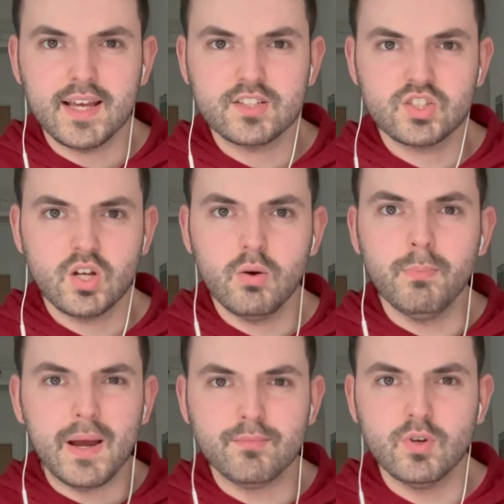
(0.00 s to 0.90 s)
They're so
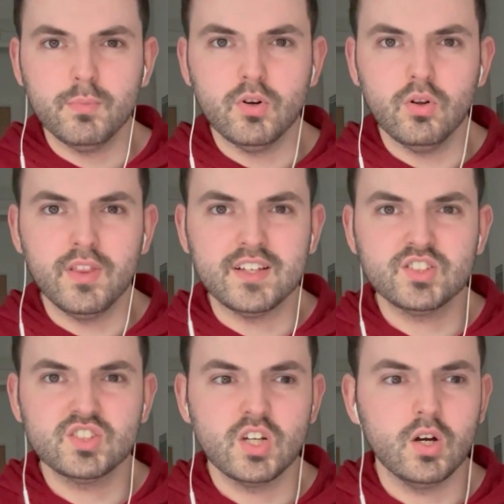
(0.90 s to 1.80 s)
memorable. They're
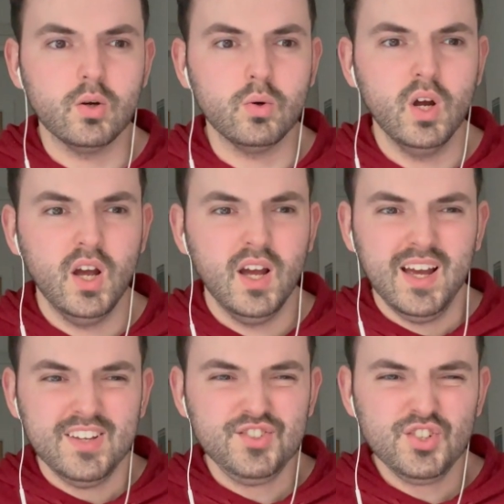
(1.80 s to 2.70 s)
so
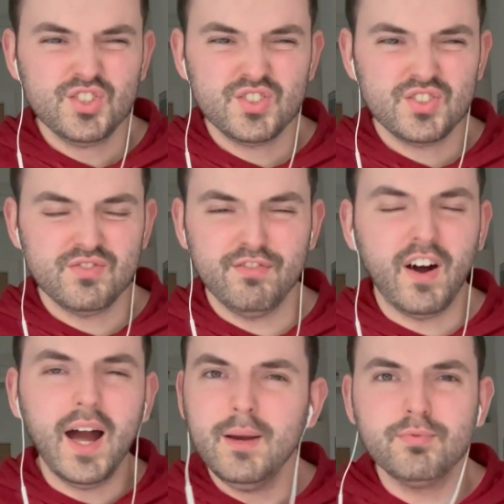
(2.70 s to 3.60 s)
just
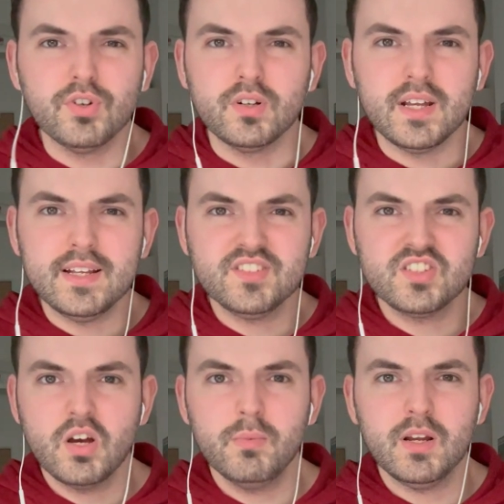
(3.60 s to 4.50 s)
vibrant in
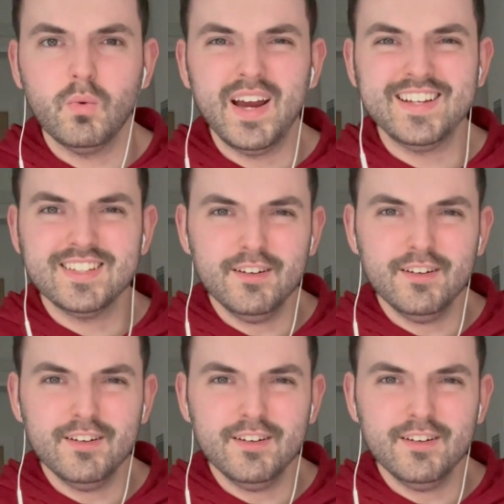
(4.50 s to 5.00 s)
so many ways.